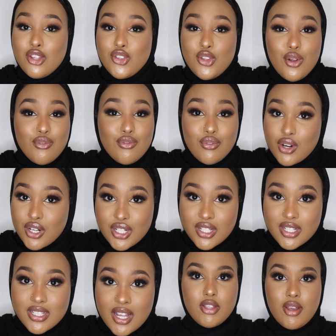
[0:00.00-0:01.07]
Don't rush
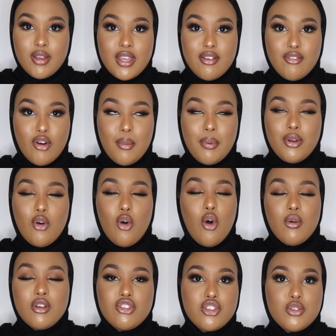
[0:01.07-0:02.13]
yourself, don't give up, and
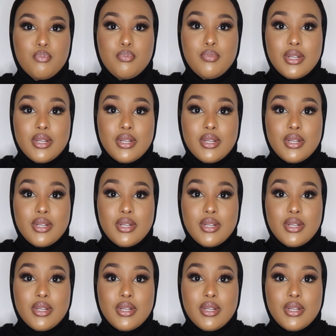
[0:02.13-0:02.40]
always just